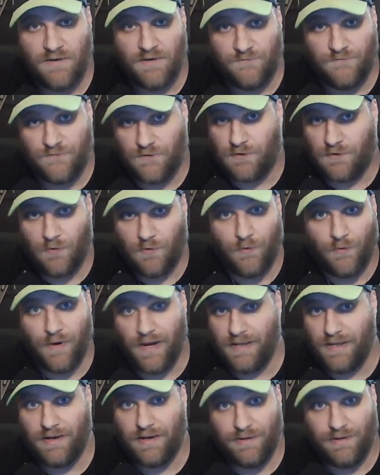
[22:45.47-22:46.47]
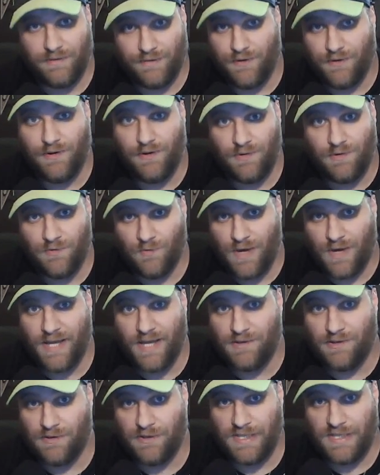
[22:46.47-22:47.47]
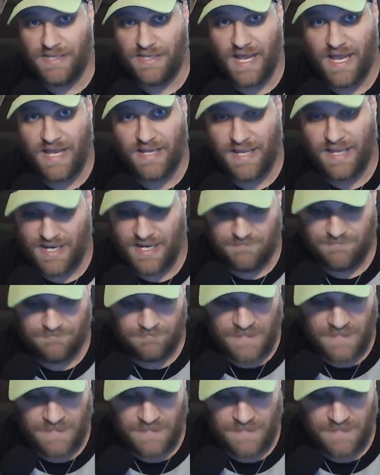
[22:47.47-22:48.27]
for quite a long while in that game.